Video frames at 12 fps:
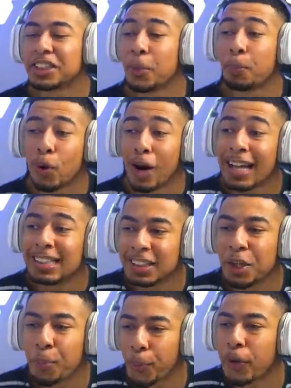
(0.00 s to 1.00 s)
are
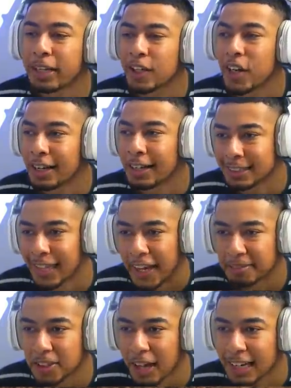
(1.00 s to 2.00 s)
surprisingly pretty good in this
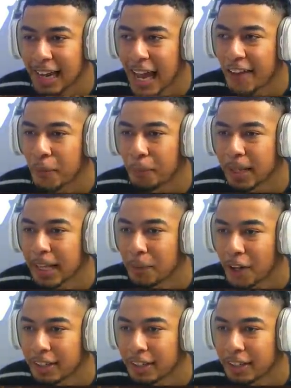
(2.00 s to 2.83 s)
game, so I can't even blame it